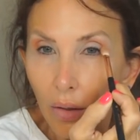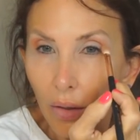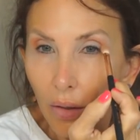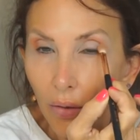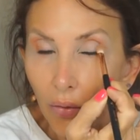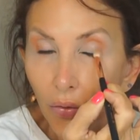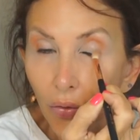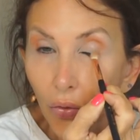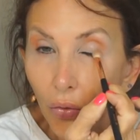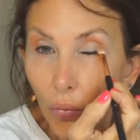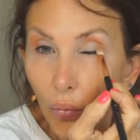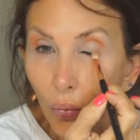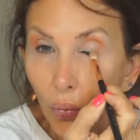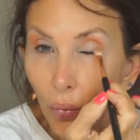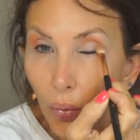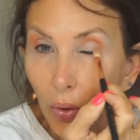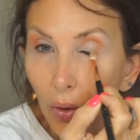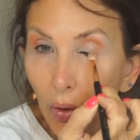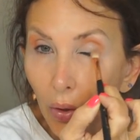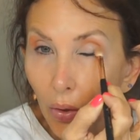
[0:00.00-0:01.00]
It's
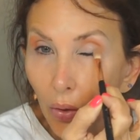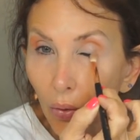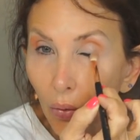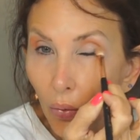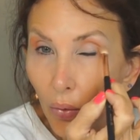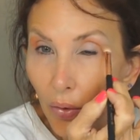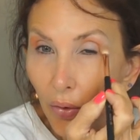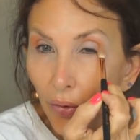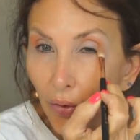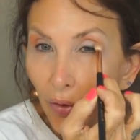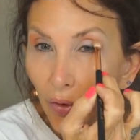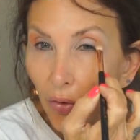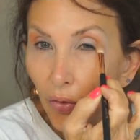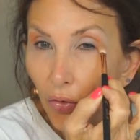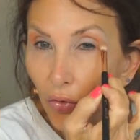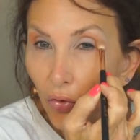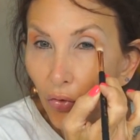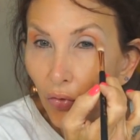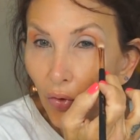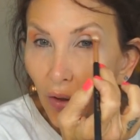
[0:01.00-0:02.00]
one of
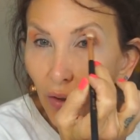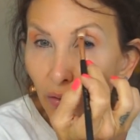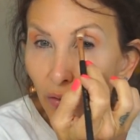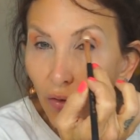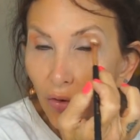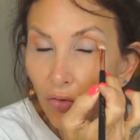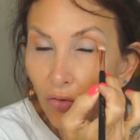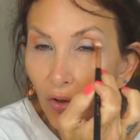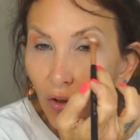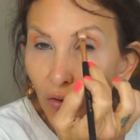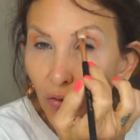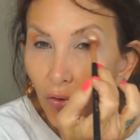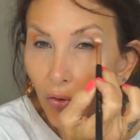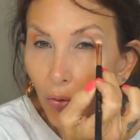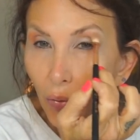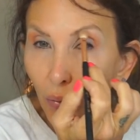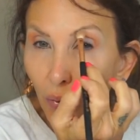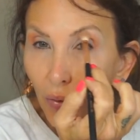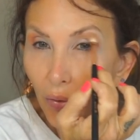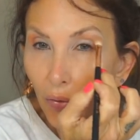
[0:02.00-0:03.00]
those fan
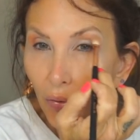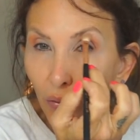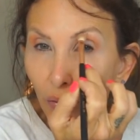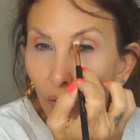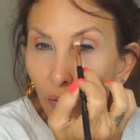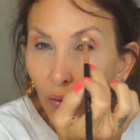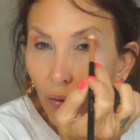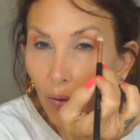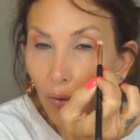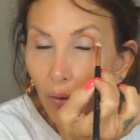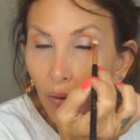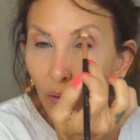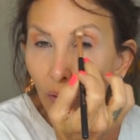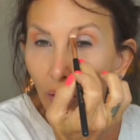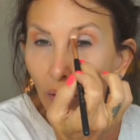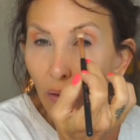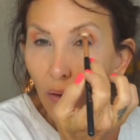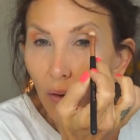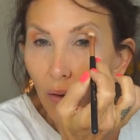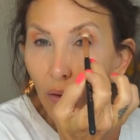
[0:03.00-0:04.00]
fancy ones,
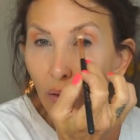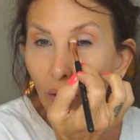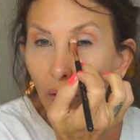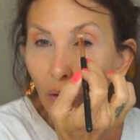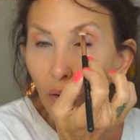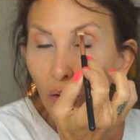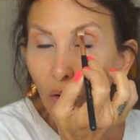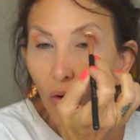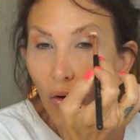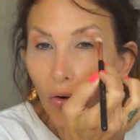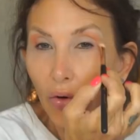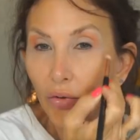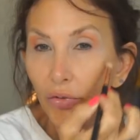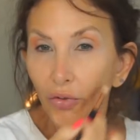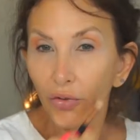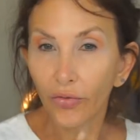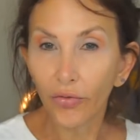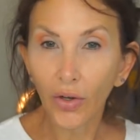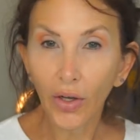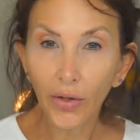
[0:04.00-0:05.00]
or
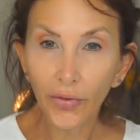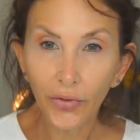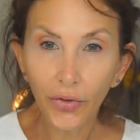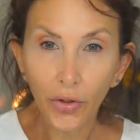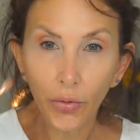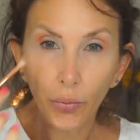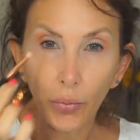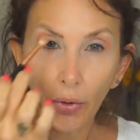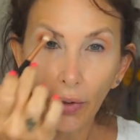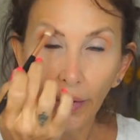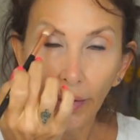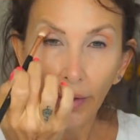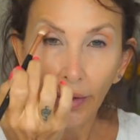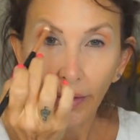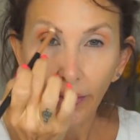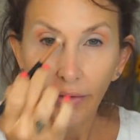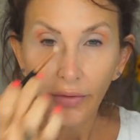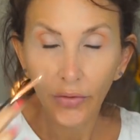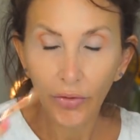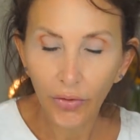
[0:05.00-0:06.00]
it's a fancy
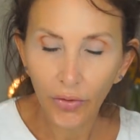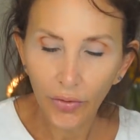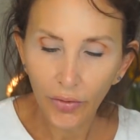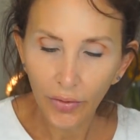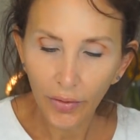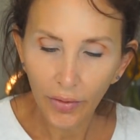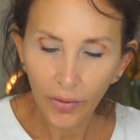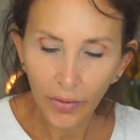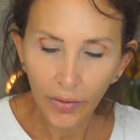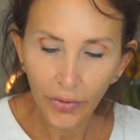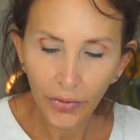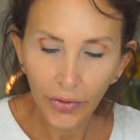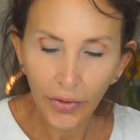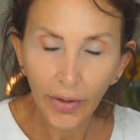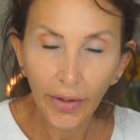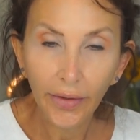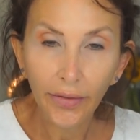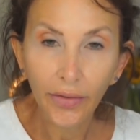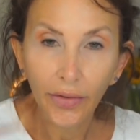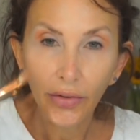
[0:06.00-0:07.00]
brand. It's it's
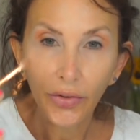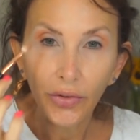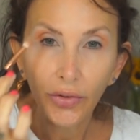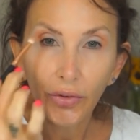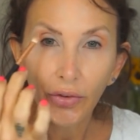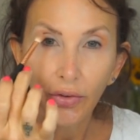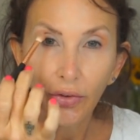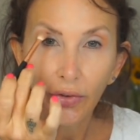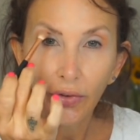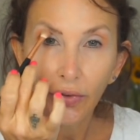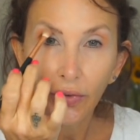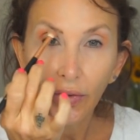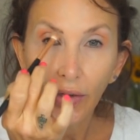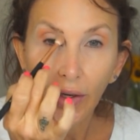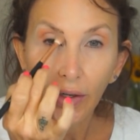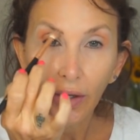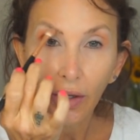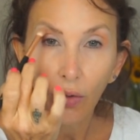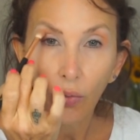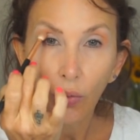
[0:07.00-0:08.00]
like the
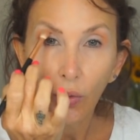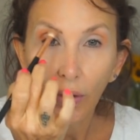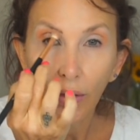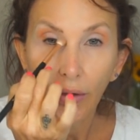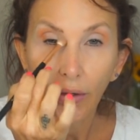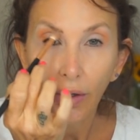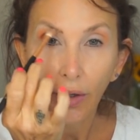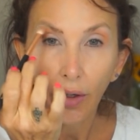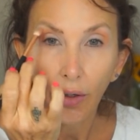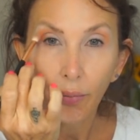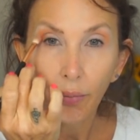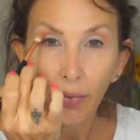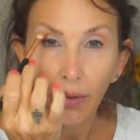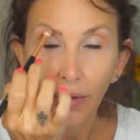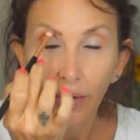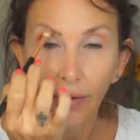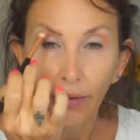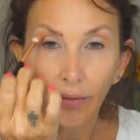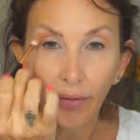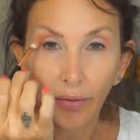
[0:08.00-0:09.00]
second one up
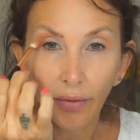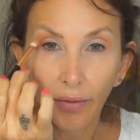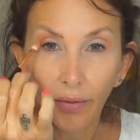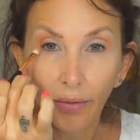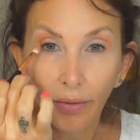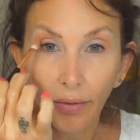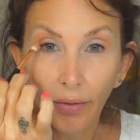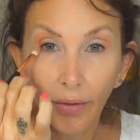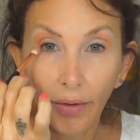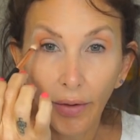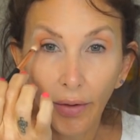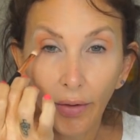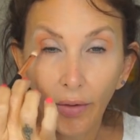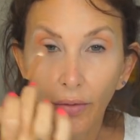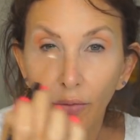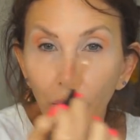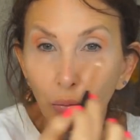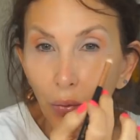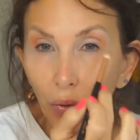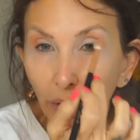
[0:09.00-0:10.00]
in the
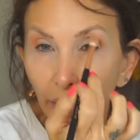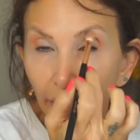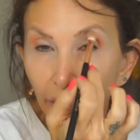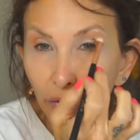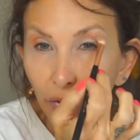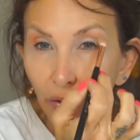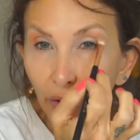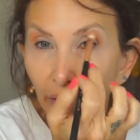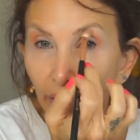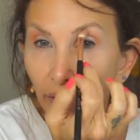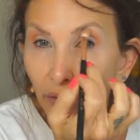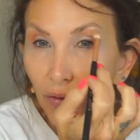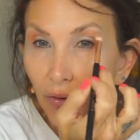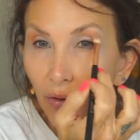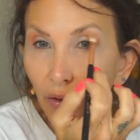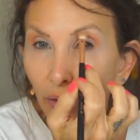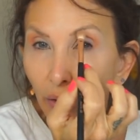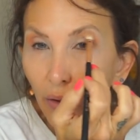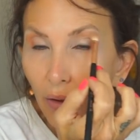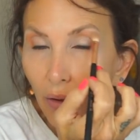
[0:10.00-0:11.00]
price
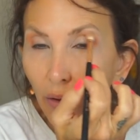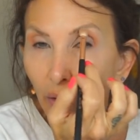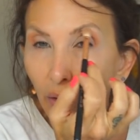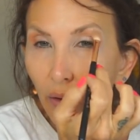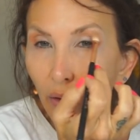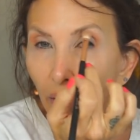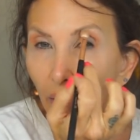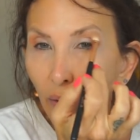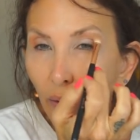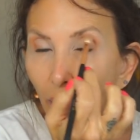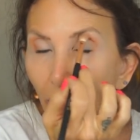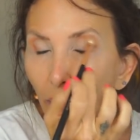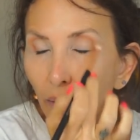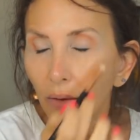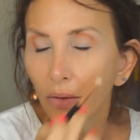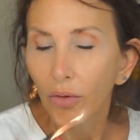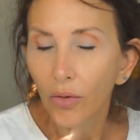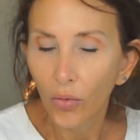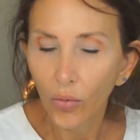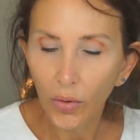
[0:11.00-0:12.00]
range.
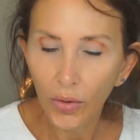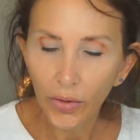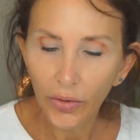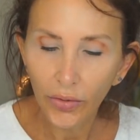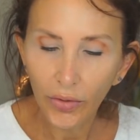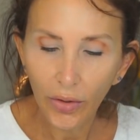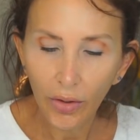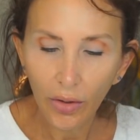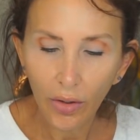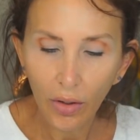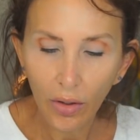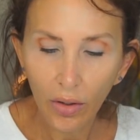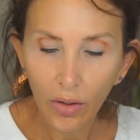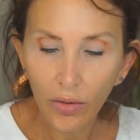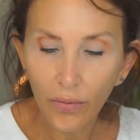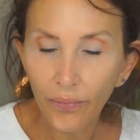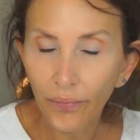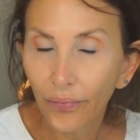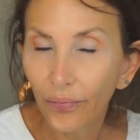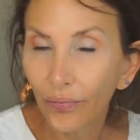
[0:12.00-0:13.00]
Let's see, what is it called?